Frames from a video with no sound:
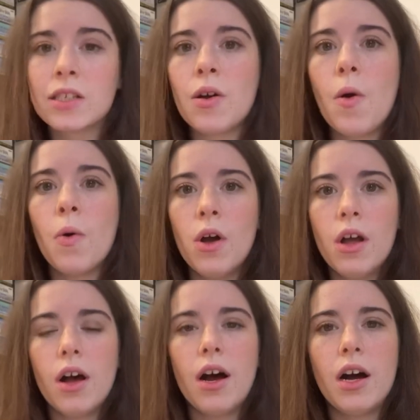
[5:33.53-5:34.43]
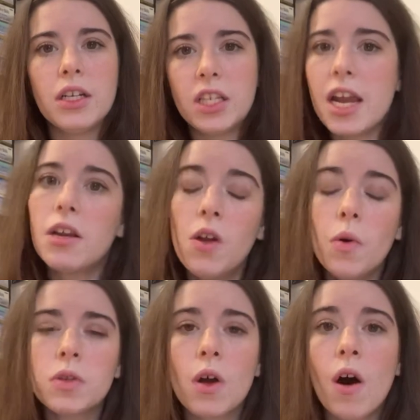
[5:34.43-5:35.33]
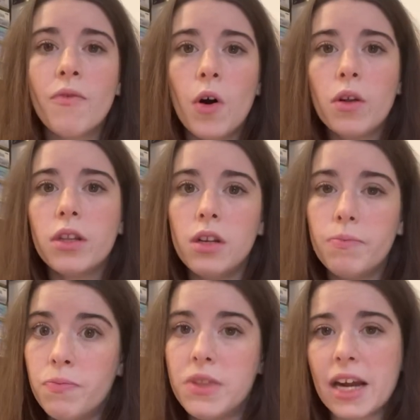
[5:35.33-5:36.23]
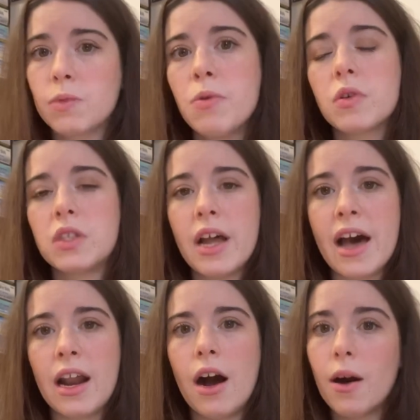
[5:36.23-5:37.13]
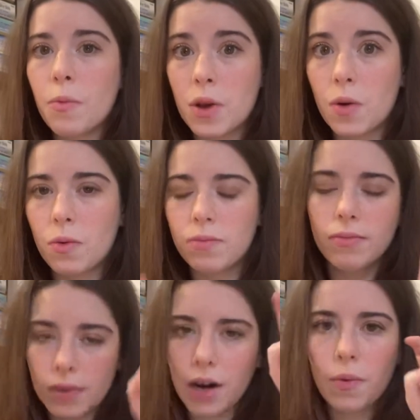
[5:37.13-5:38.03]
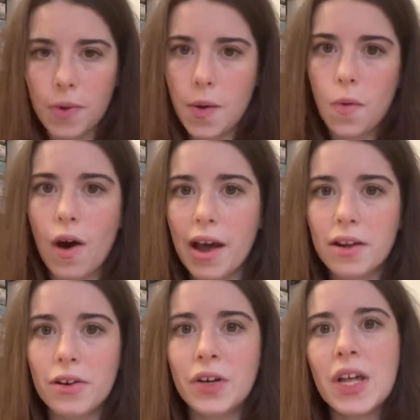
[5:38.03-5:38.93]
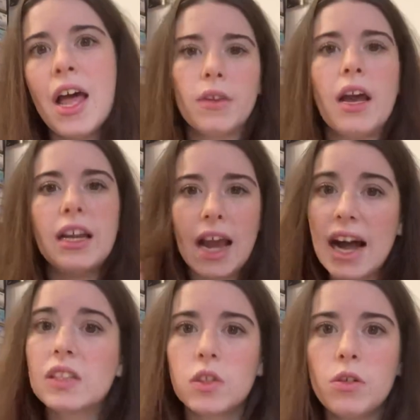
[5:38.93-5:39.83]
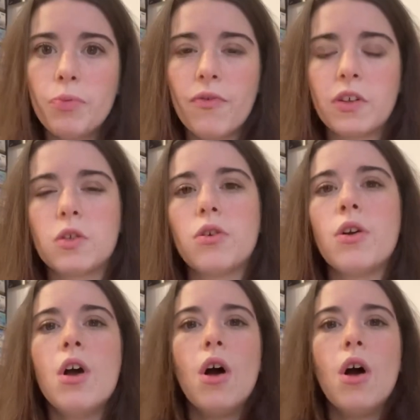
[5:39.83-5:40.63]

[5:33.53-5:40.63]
So take note of all the textbooks that are required and ask to the professor